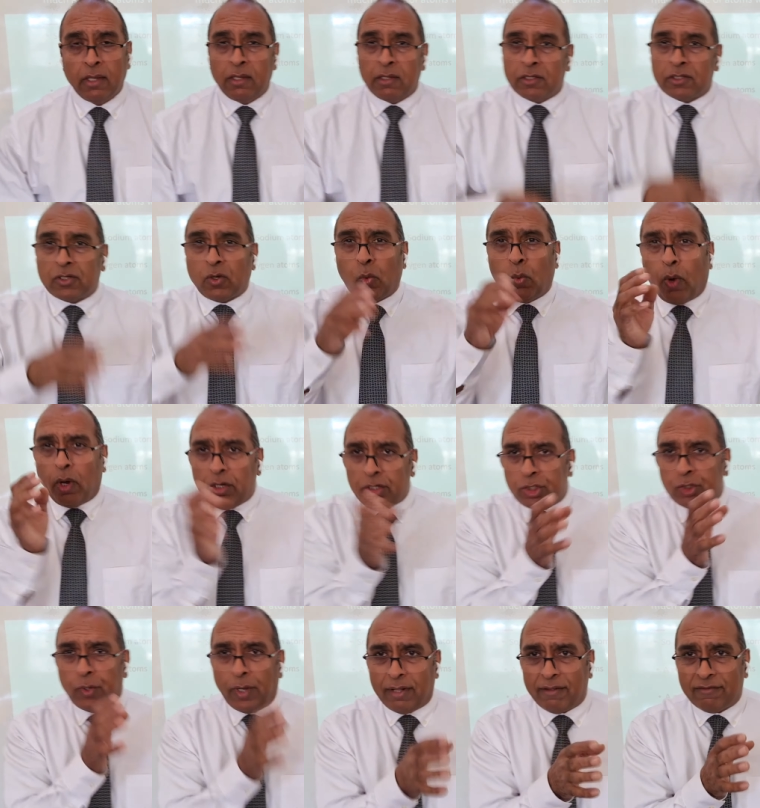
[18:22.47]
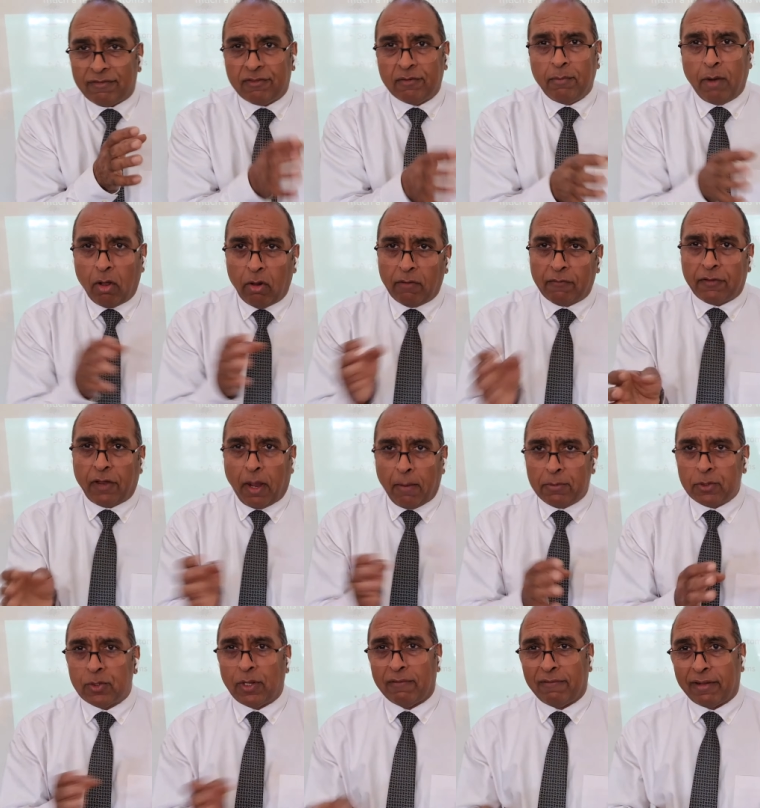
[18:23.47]
So 1/12 a mole of
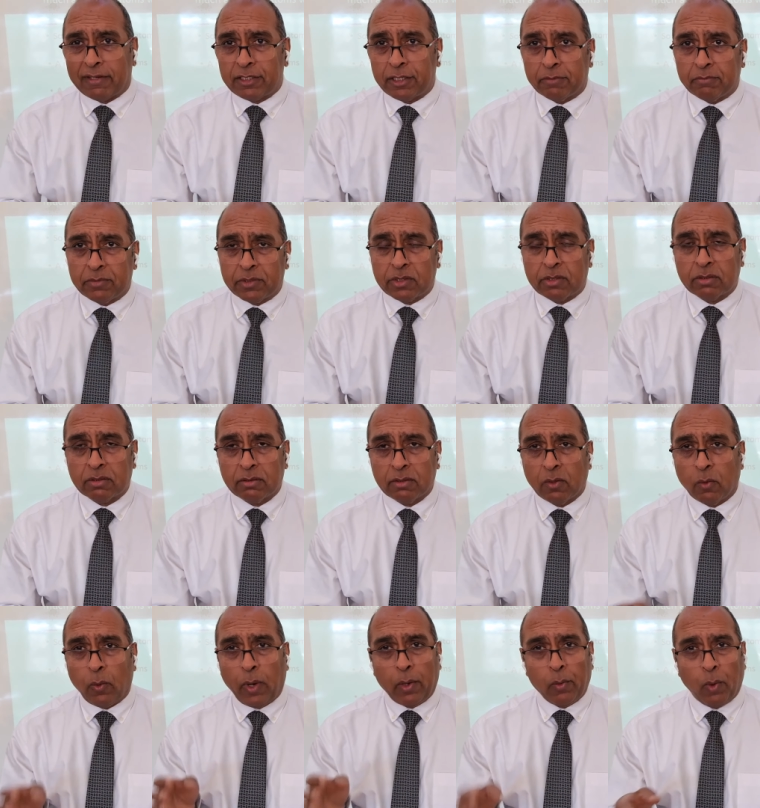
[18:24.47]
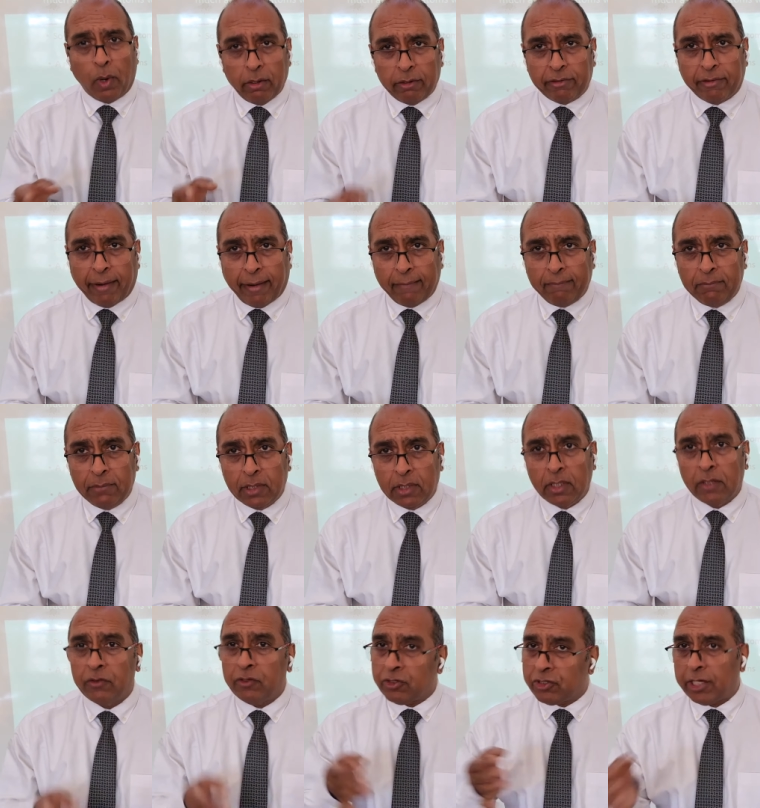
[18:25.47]
carbon-12 atoms weigh 1 gram,
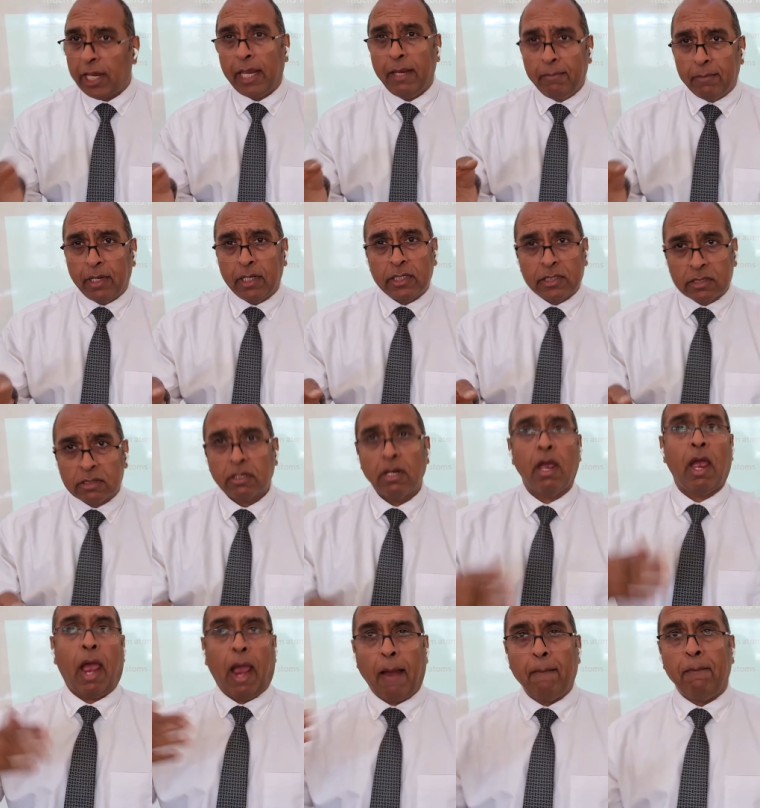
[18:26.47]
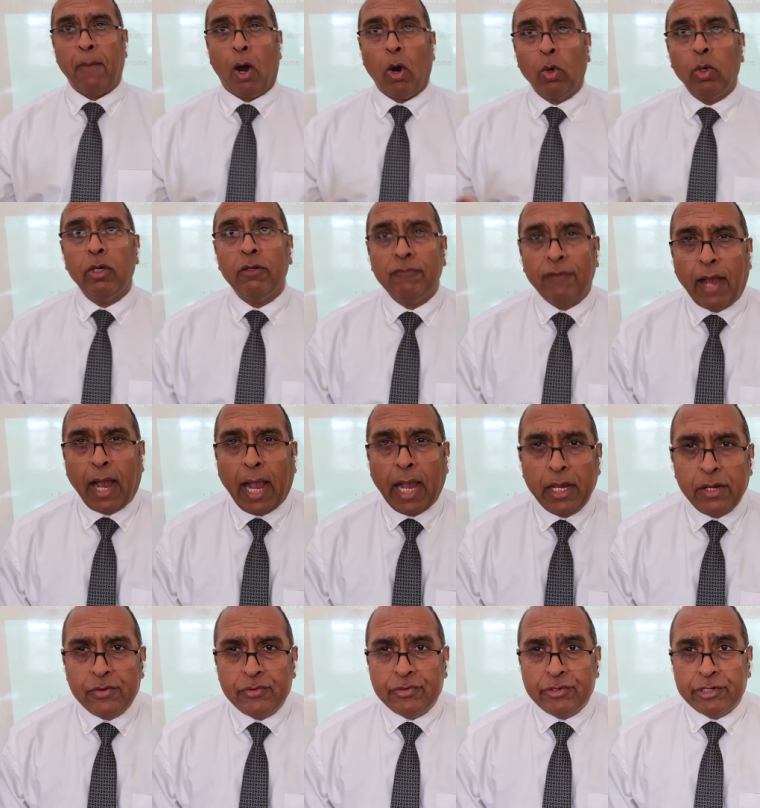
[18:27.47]
the same as a mole of
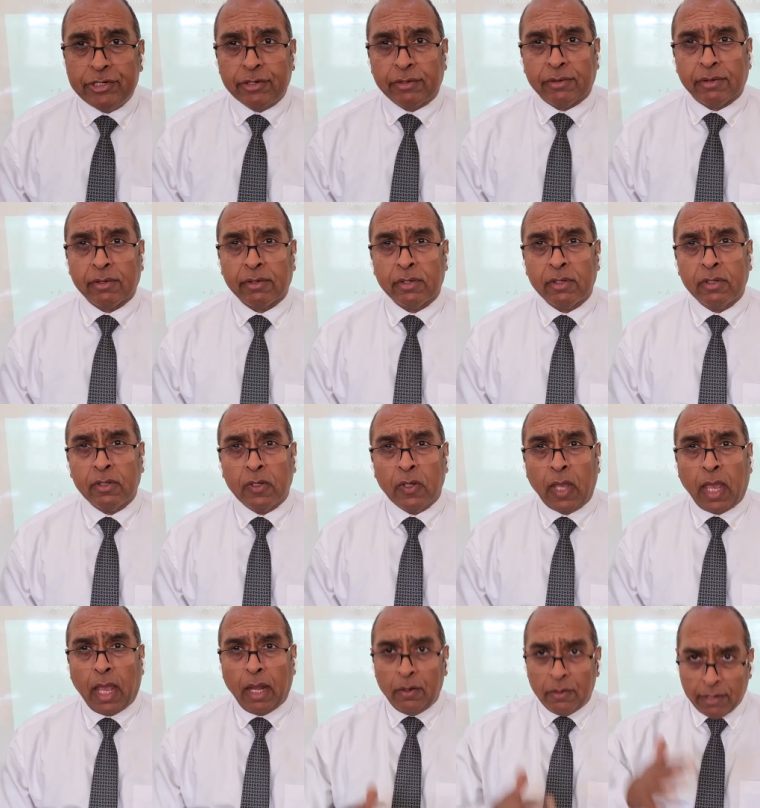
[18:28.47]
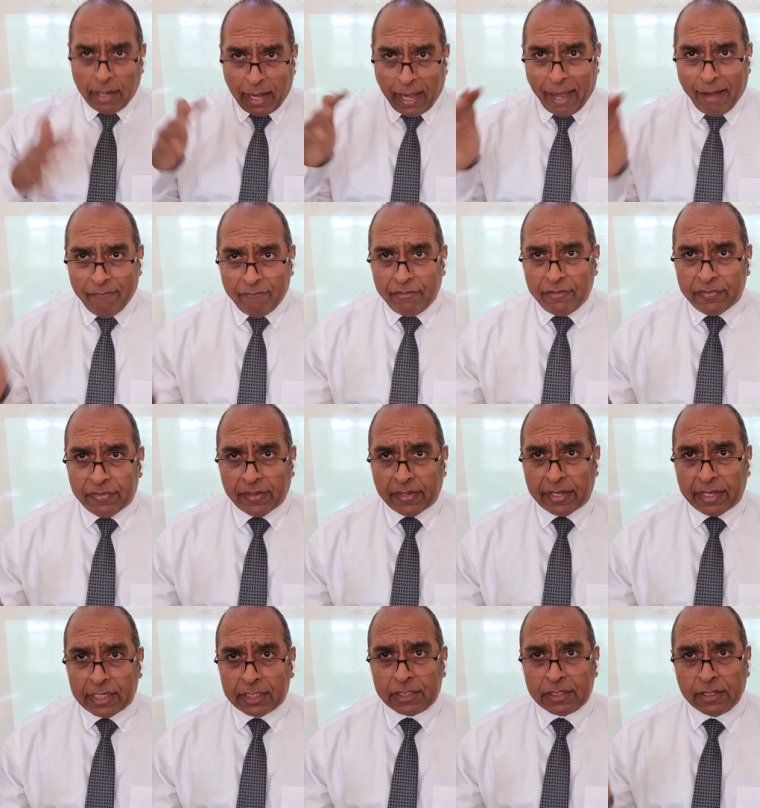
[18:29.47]
hydrogen. And everything
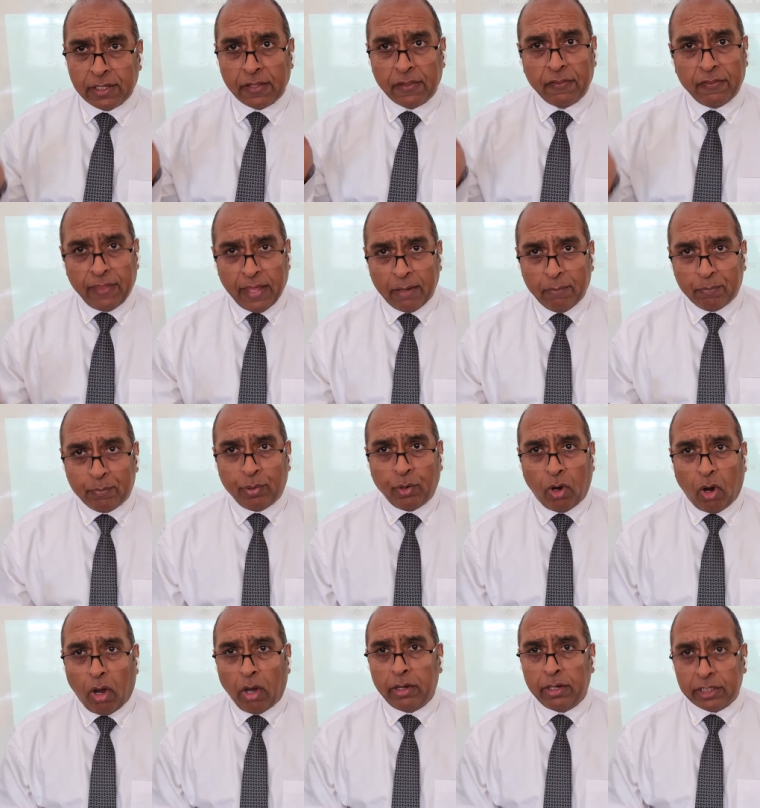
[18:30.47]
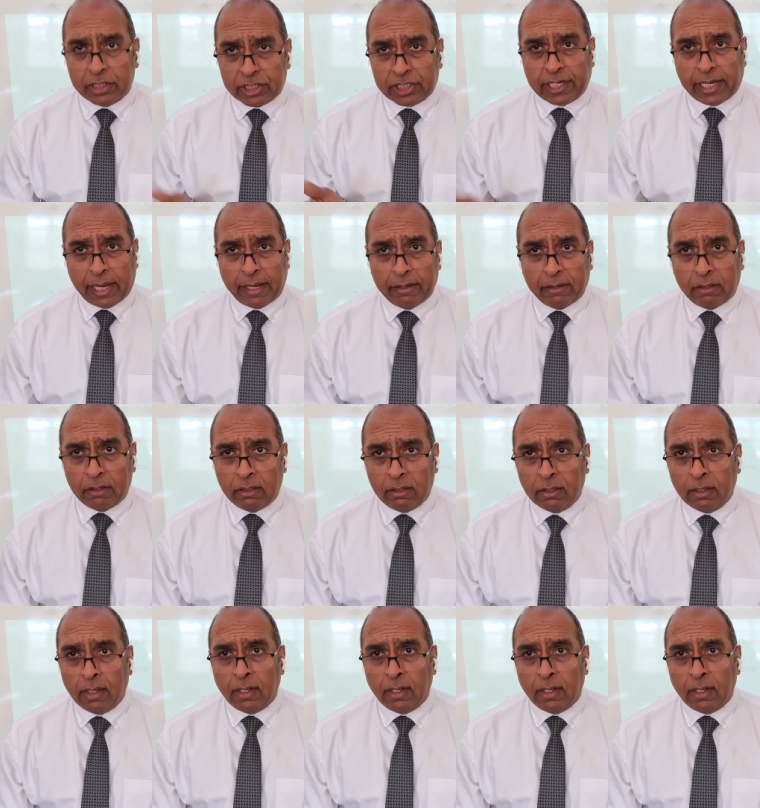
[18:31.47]
is then put on a scale.